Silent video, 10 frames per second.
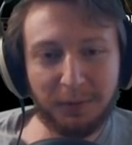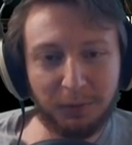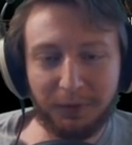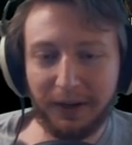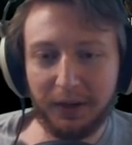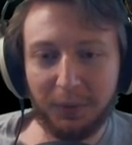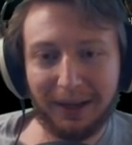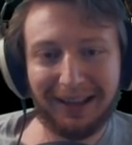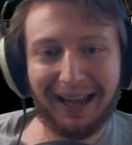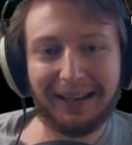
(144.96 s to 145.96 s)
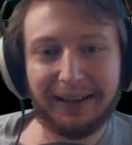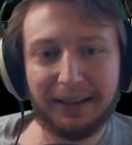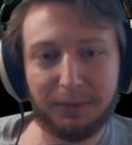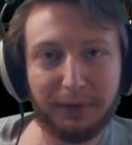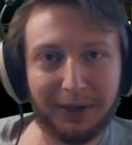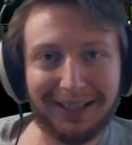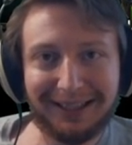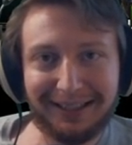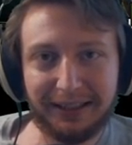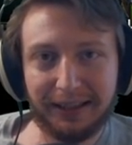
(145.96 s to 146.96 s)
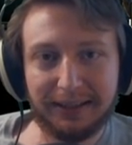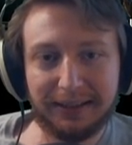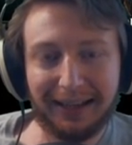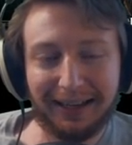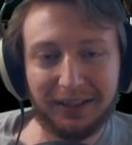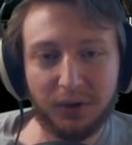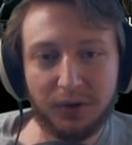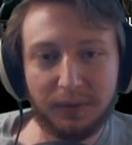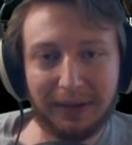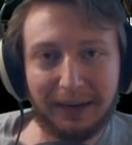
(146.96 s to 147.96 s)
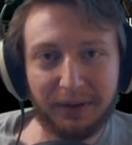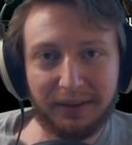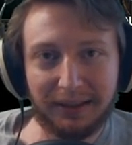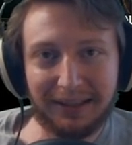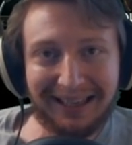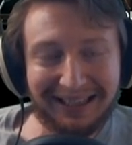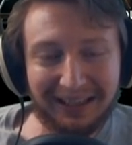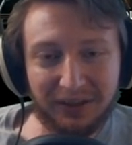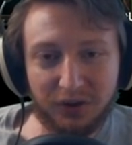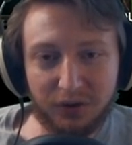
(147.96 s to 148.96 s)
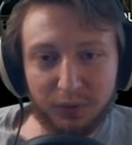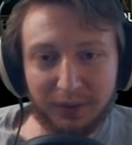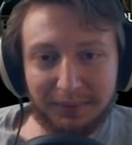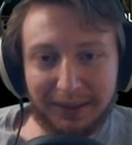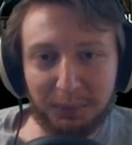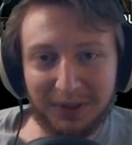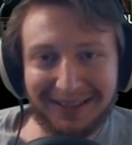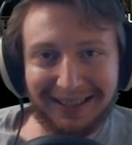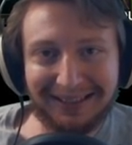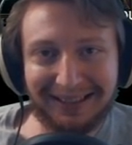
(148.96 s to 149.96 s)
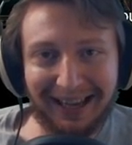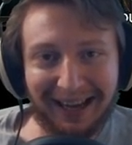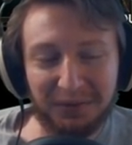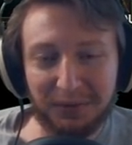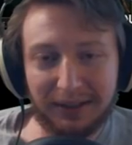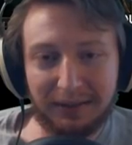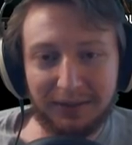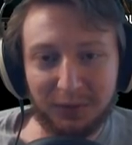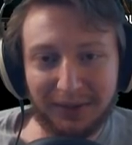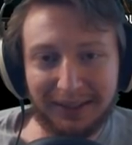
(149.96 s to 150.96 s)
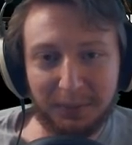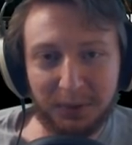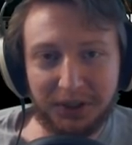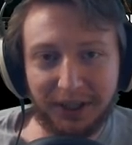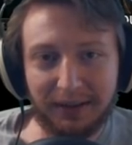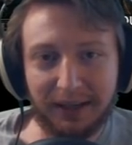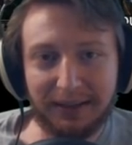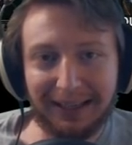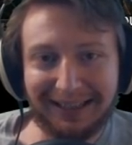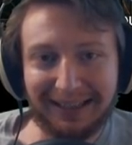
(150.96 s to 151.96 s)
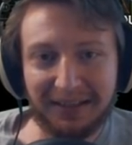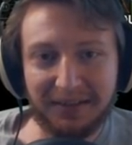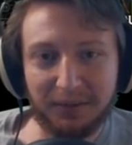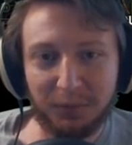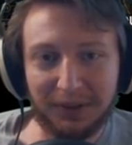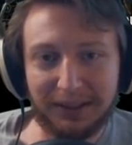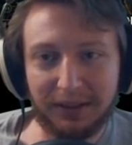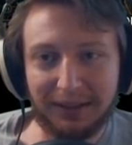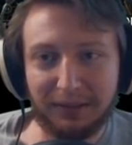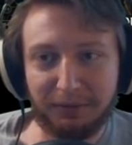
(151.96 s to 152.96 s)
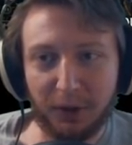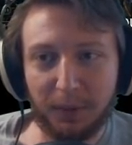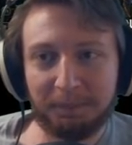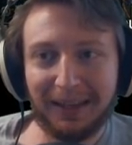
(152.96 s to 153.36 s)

Very well edited, very clean cut, and he goes over everything extremely precisely. I really, really appreciated that. That is some really good info.